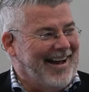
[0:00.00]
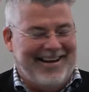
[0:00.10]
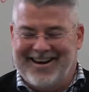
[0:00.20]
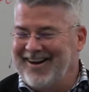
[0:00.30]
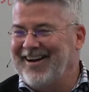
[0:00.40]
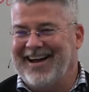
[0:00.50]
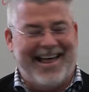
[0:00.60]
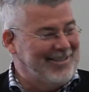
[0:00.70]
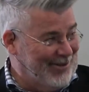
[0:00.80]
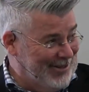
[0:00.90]
I know.
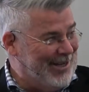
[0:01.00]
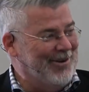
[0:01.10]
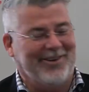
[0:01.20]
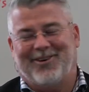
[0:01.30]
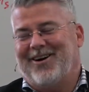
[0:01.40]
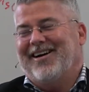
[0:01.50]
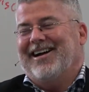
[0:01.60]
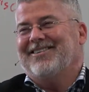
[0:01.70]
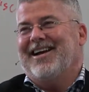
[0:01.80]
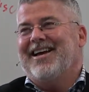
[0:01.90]
That's where she went wrong.
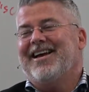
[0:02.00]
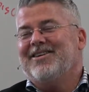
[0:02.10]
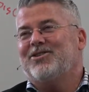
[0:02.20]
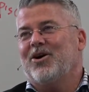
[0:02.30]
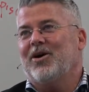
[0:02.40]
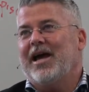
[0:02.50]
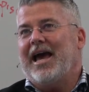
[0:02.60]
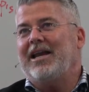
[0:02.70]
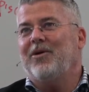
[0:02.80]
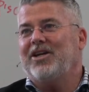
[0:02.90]
That's right. So
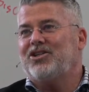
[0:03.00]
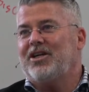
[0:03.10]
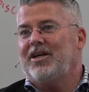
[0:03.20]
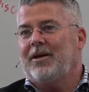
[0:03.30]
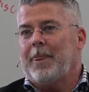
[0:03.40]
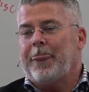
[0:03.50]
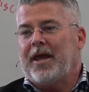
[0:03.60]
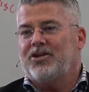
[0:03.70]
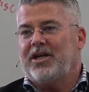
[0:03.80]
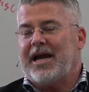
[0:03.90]
anyway,
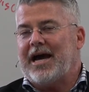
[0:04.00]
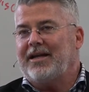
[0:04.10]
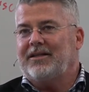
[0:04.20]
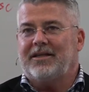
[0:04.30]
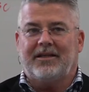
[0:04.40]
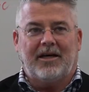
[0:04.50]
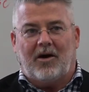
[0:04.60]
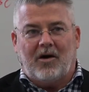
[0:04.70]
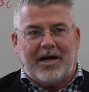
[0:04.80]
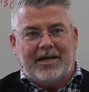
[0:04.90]
she got into
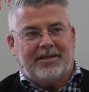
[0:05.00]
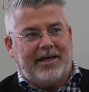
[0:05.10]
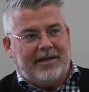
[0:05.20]
all kinds